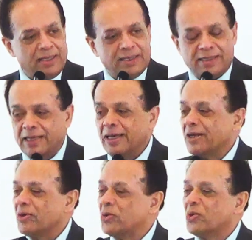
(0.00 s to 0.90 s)

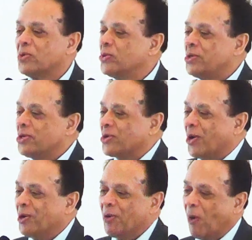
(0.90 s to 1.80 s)
See, who do you
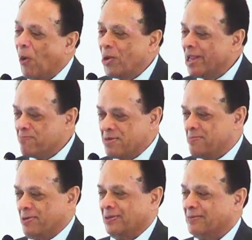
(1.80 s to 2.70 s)
call holy
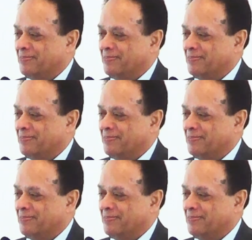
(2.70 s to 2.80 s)
people?